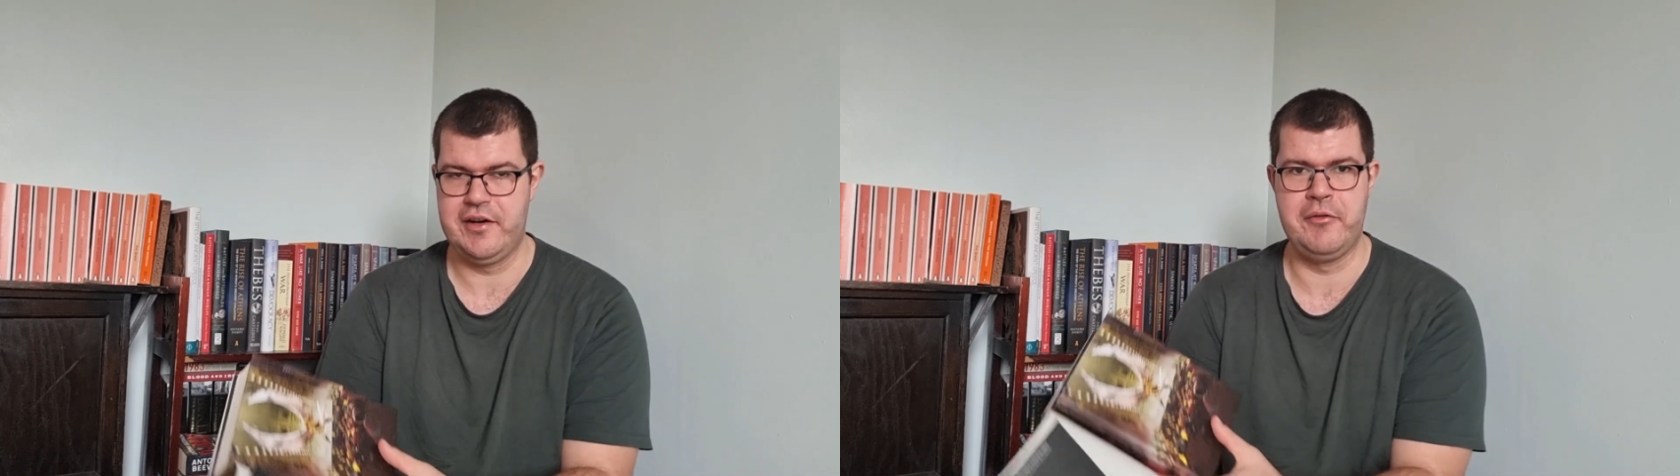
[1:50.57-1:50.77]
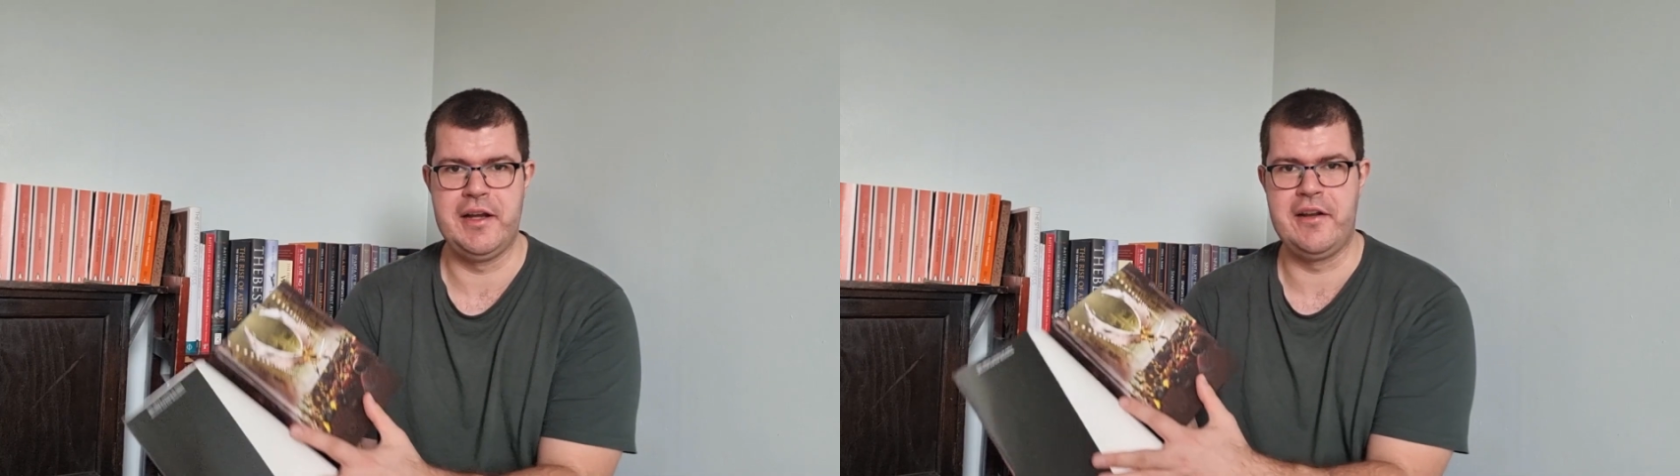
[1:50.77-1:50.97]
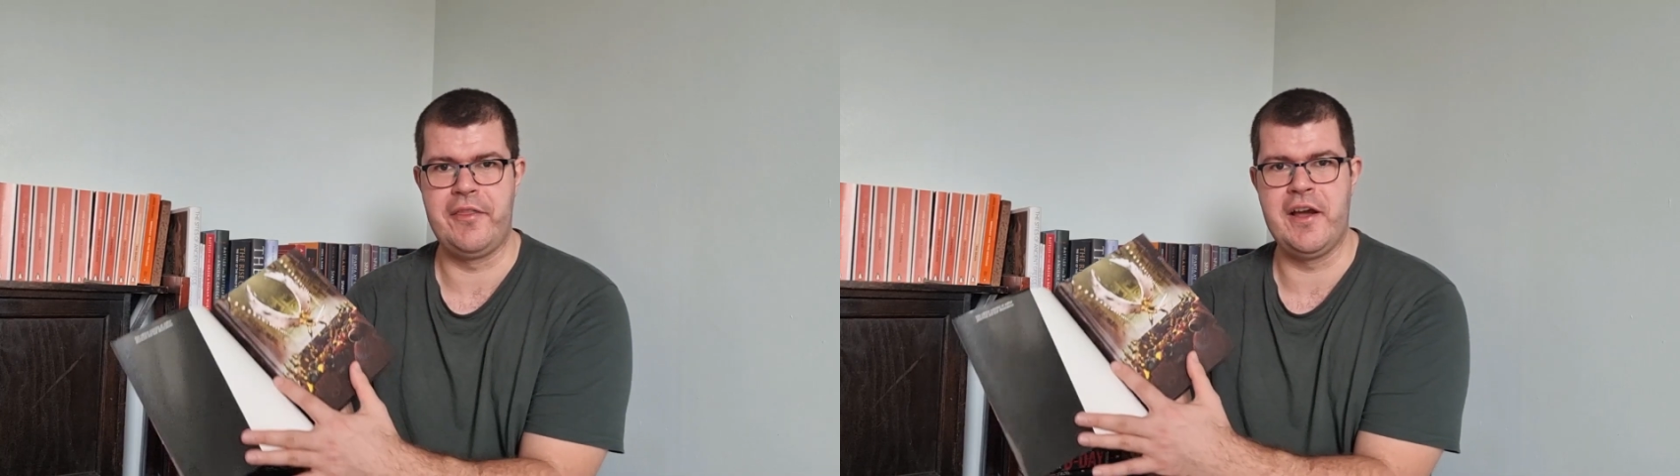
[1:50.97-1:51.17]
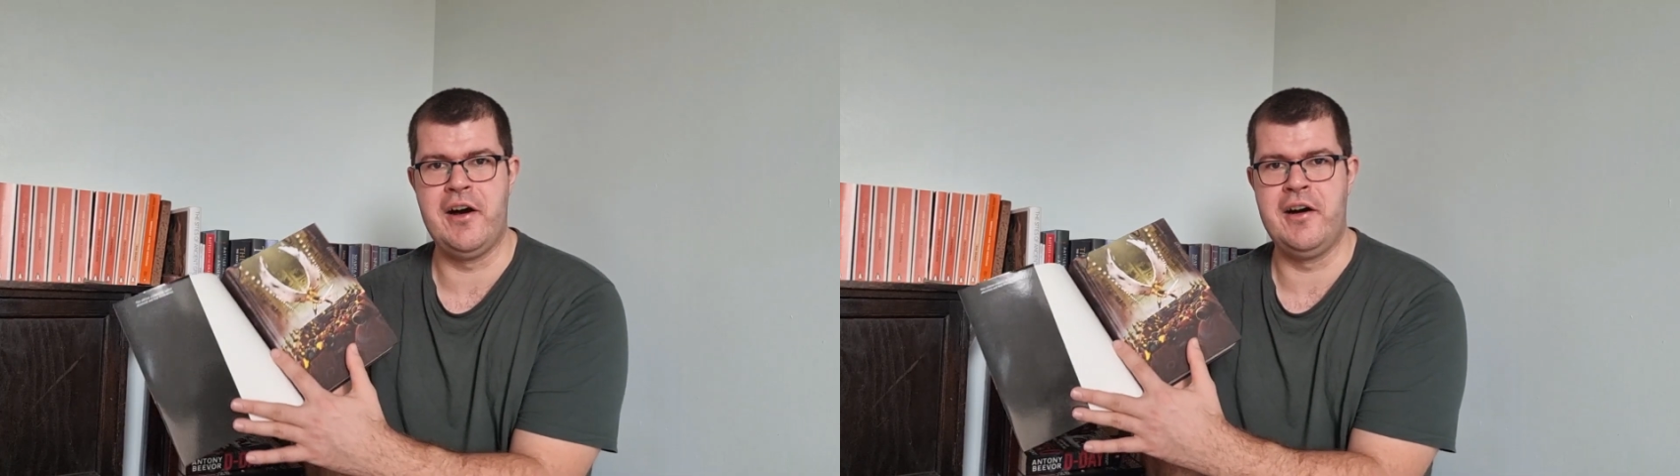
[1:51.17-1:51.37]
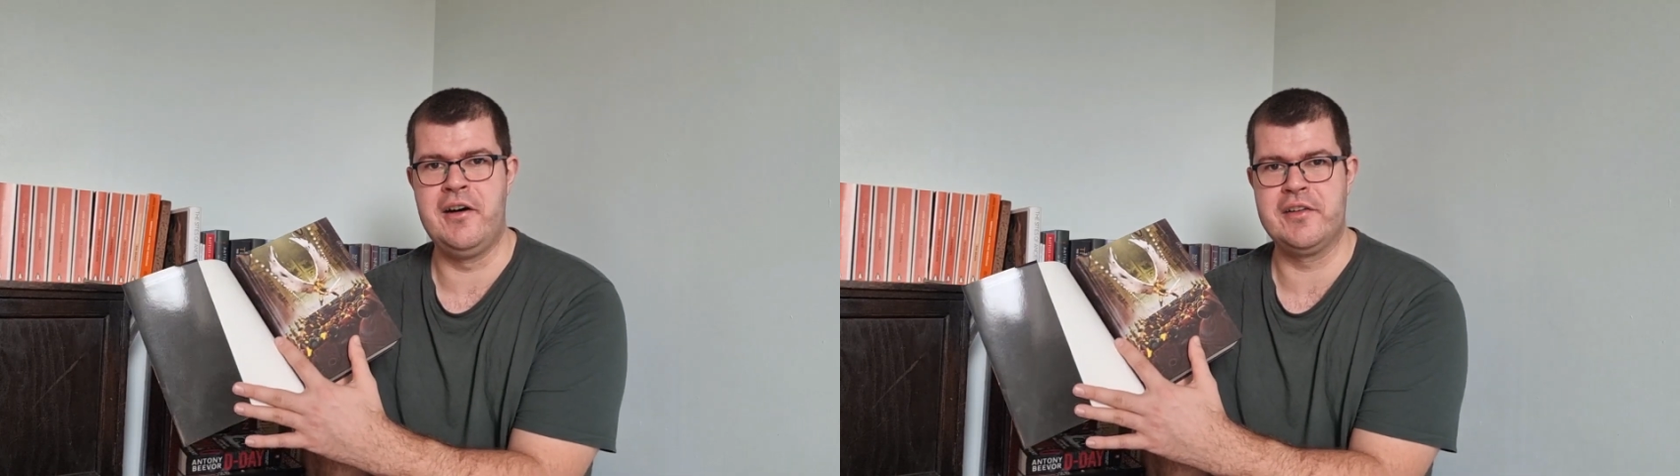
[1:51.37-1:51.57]
I really like the
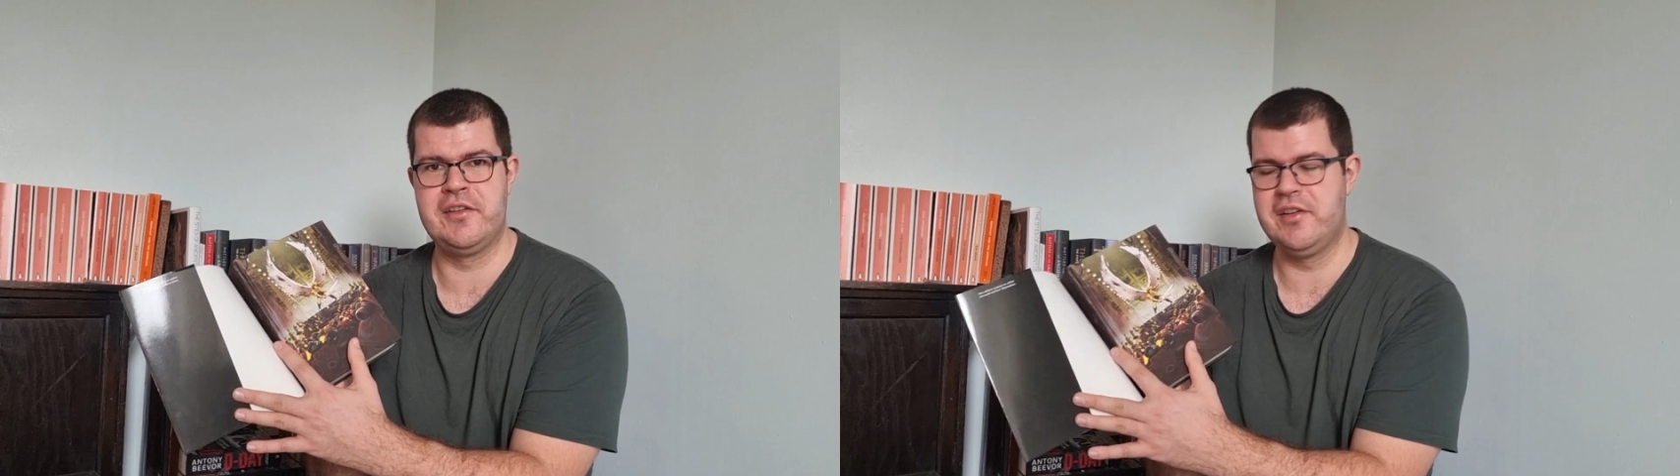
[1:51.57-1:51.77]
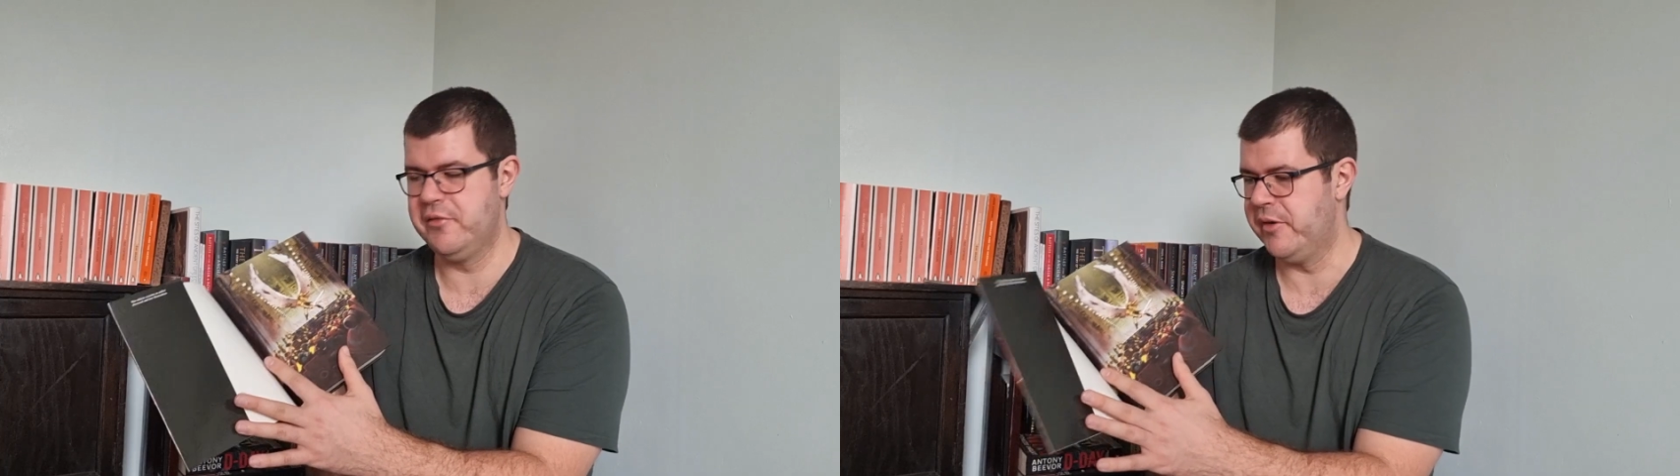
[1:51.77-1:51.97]
art